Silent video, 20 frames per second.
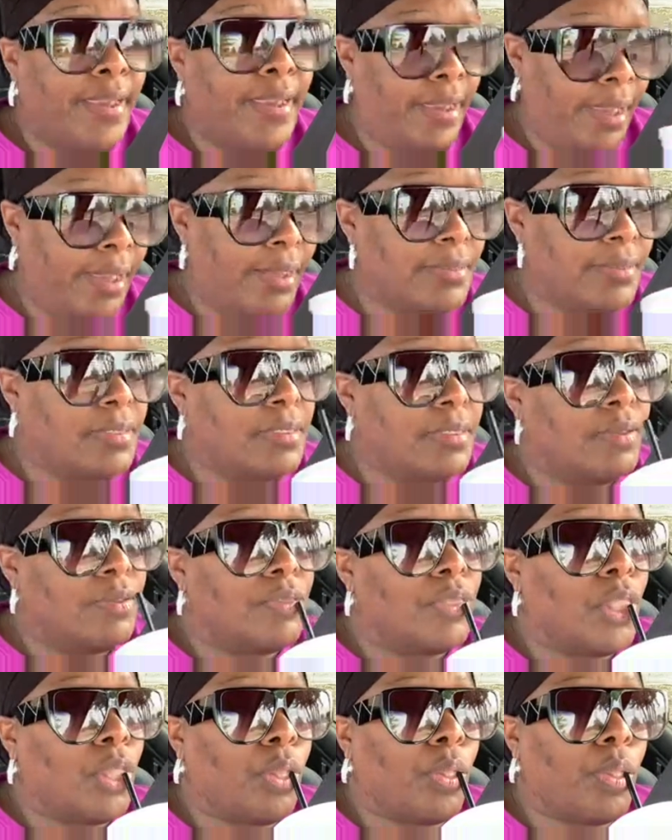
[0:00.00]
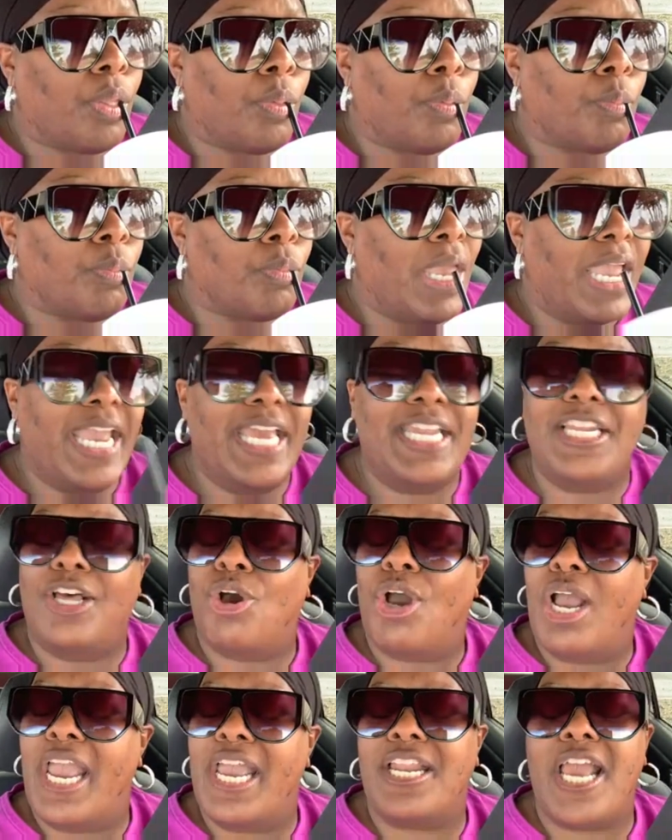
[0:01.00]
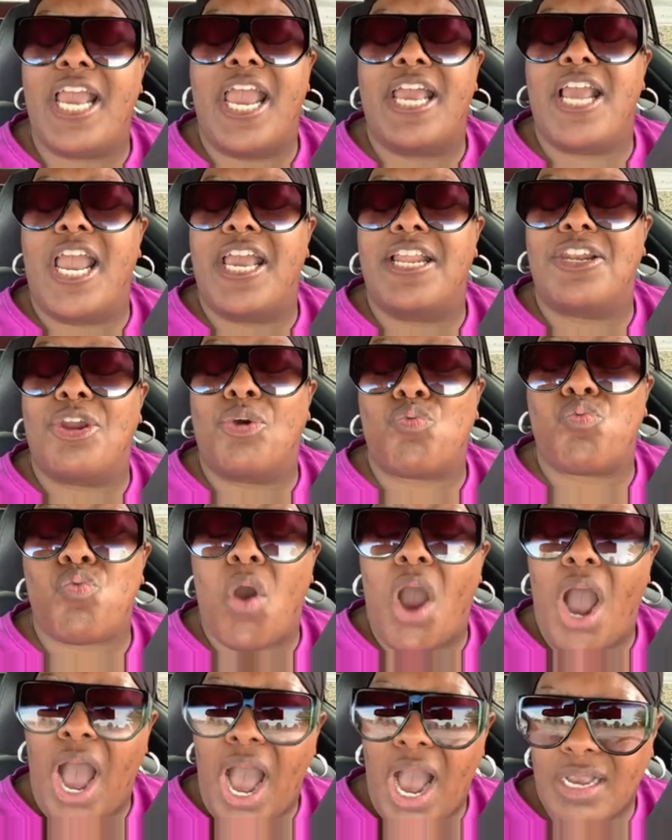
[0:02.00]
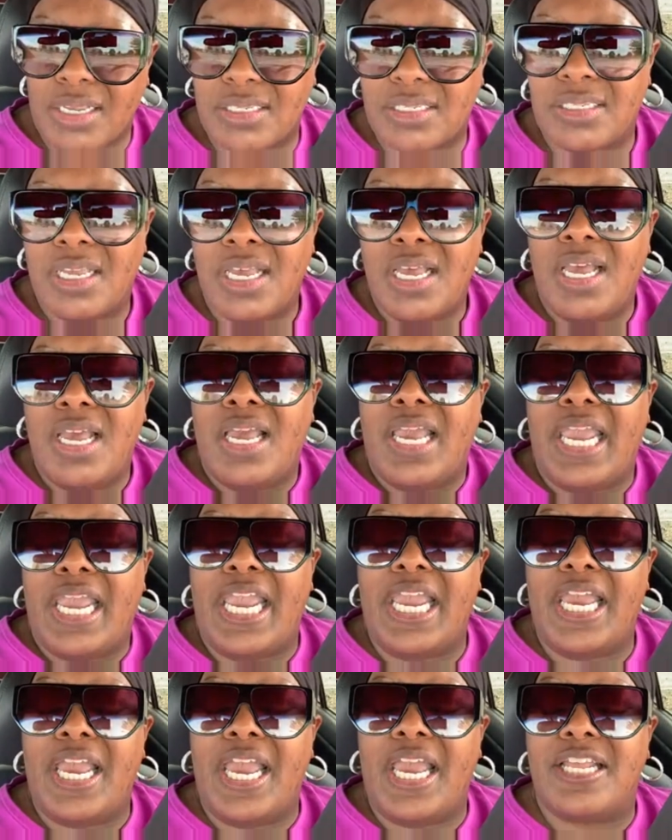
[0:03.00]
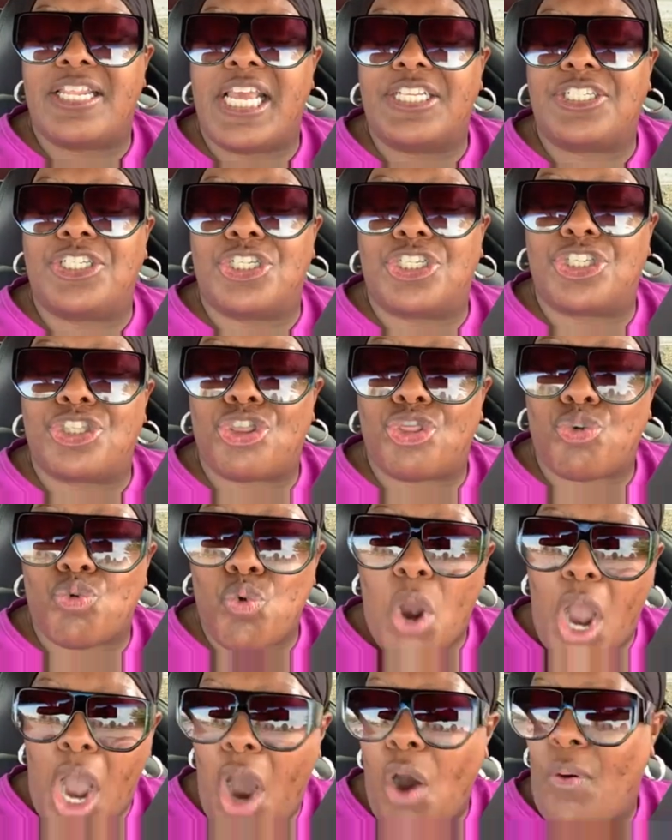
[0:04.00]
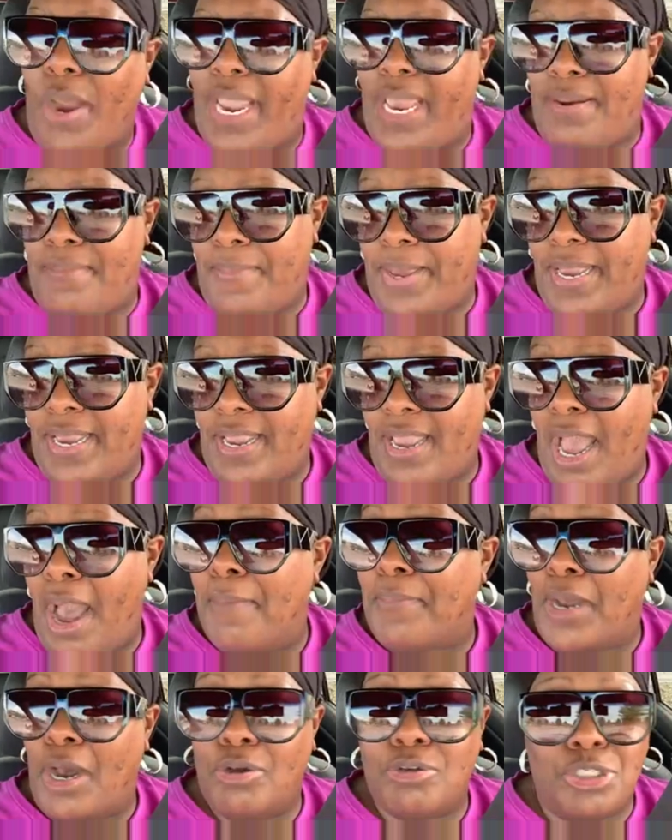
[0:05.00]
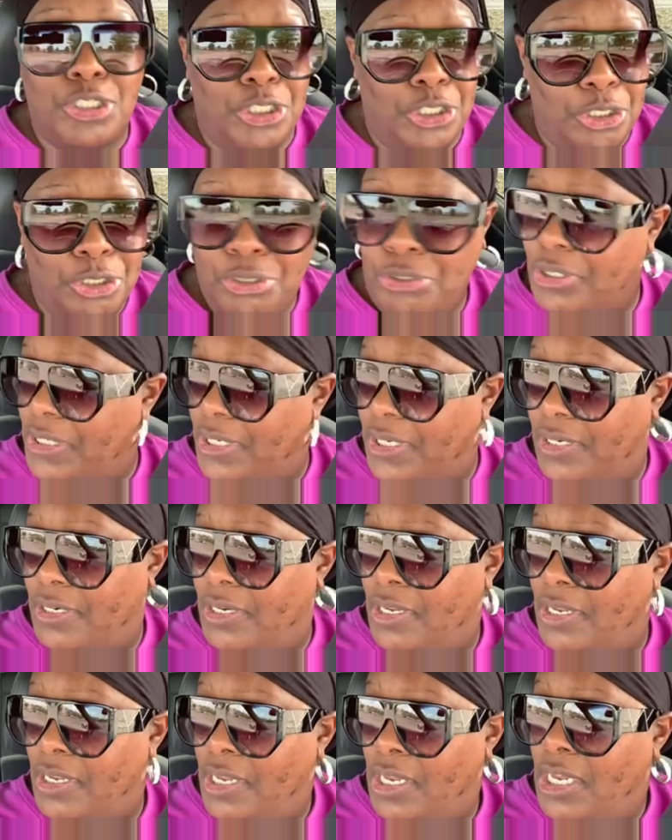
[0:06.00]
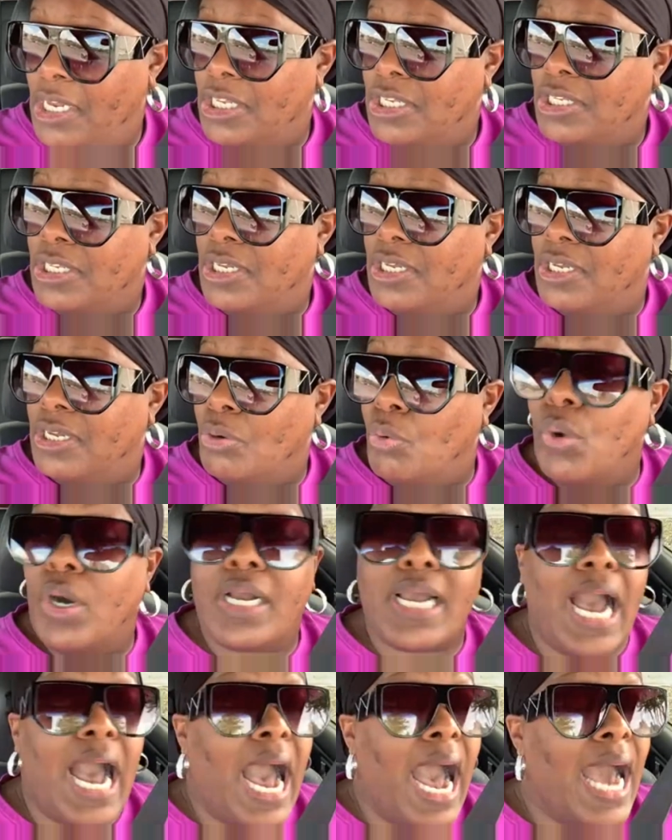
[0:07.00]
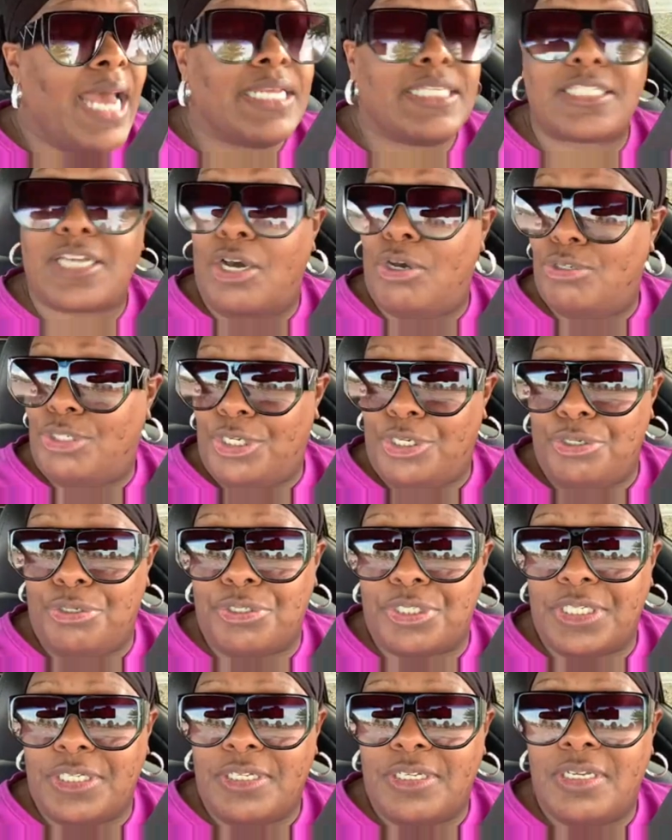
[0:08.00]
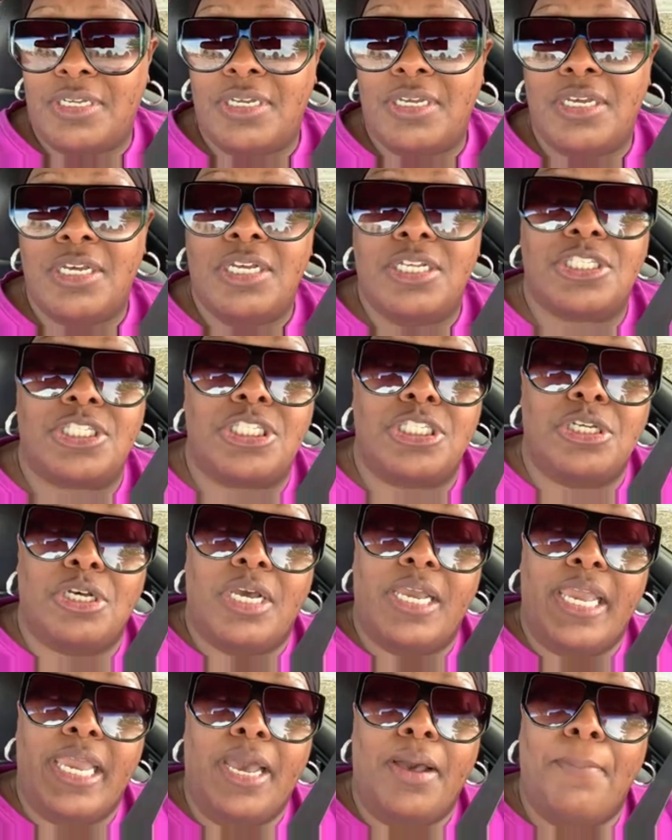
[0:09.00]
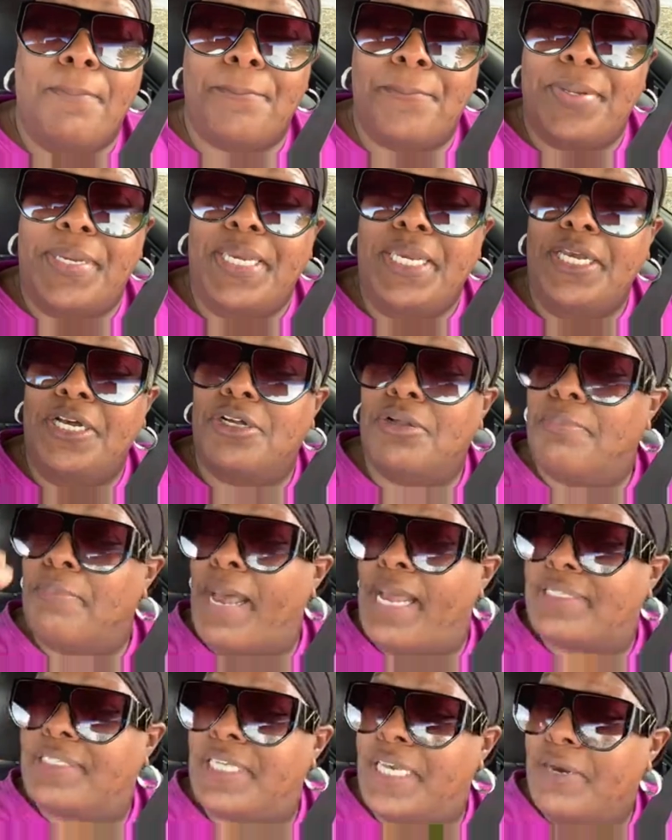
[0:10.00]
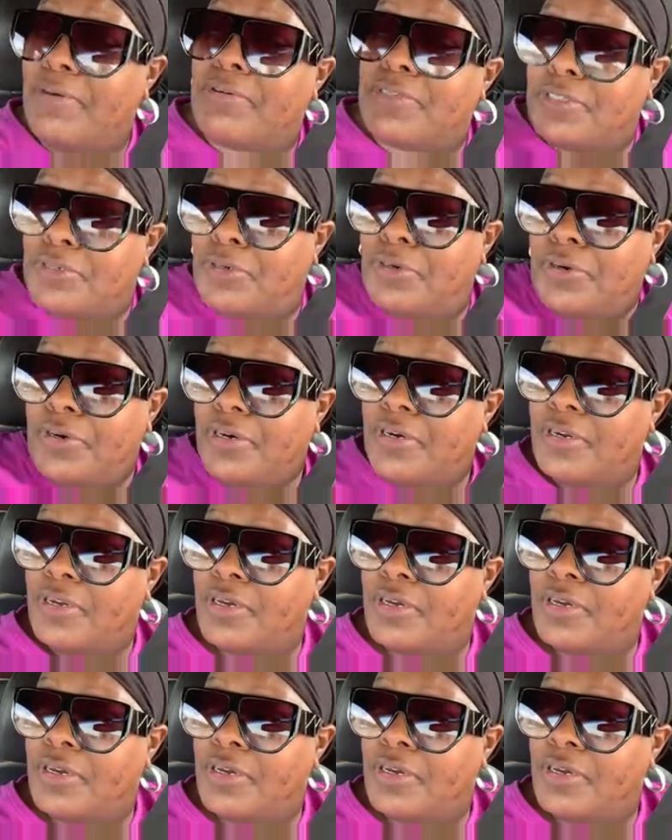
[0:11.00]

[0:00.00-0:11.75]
Yes. And the and, and, and the rocks eh, eh, that just throw at me, I'm gonna use it. Well, God is gonna use it to help build my territory.